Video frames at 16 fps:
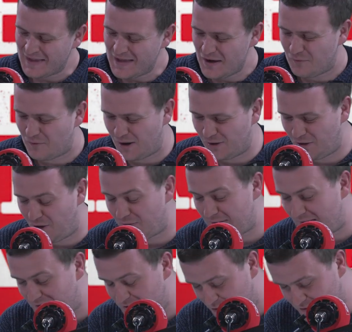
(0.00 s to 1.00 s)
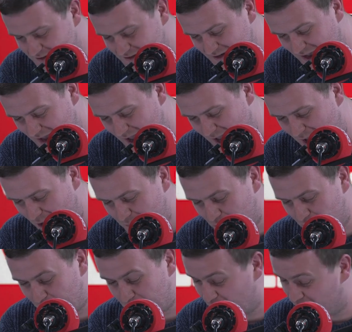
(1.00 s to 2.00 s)
Well, on that note, uh,
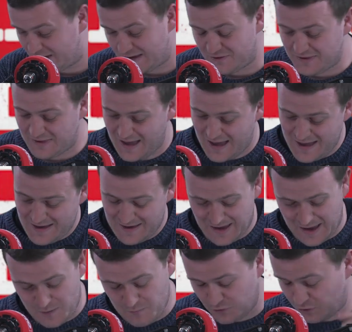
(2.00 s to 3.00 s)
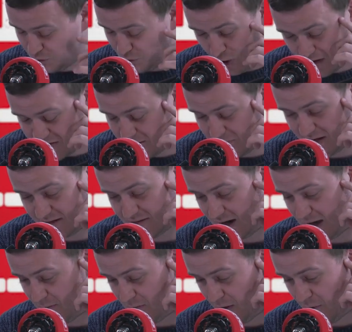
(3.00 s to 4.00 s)
we'll we'll leave it there. Um, lots to be excited
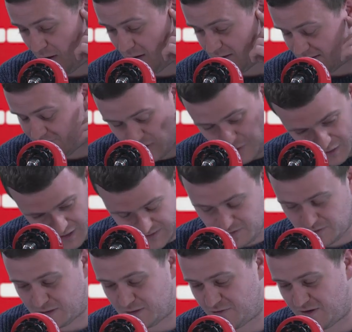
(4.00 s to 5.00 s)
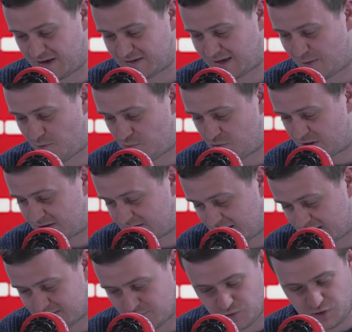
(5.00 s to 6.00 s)
about, even though it is only the first game of
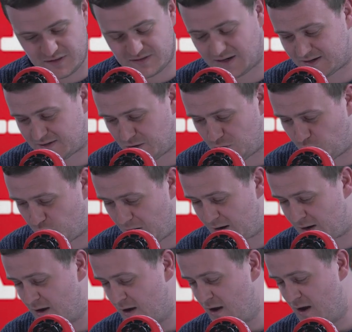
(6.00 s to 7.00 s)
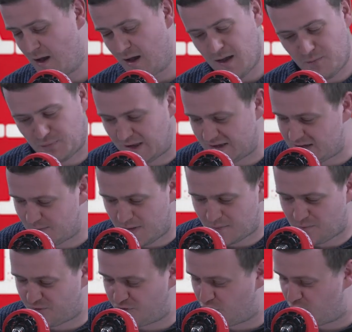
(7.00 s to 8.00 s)
pre-season, but a six nil win. Plenty of big
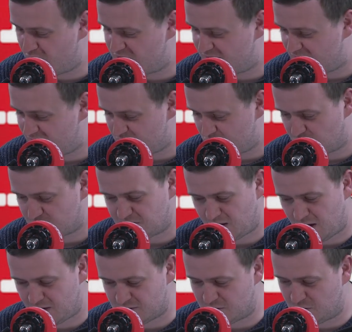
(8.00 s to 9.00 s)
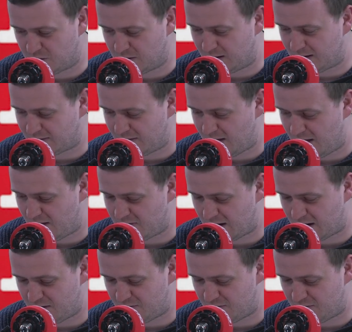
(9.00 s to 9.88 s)
performances, young stars looking like they're, they're going to